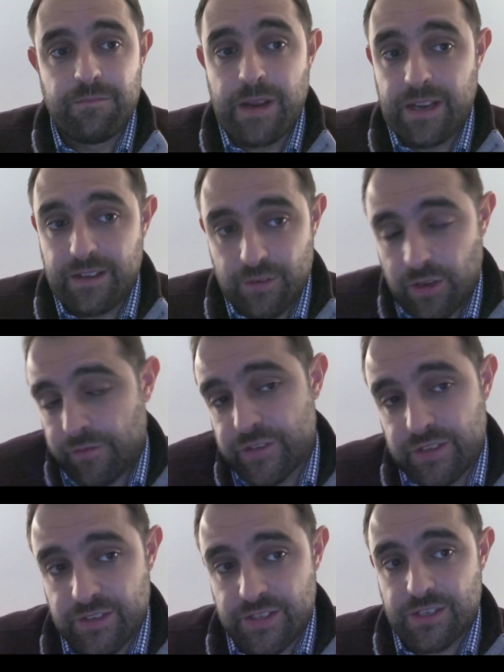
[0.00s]
make
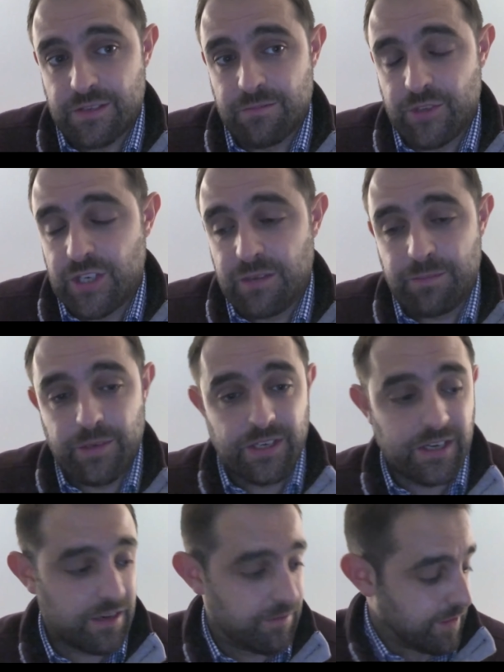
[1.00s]
obviously the system cheaper.
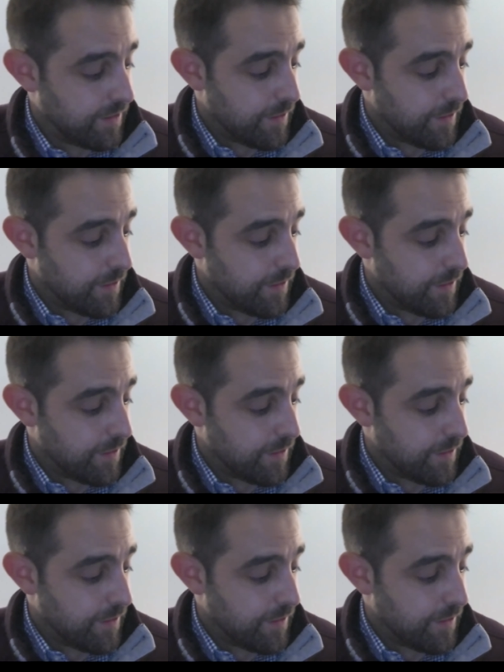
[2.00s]
There's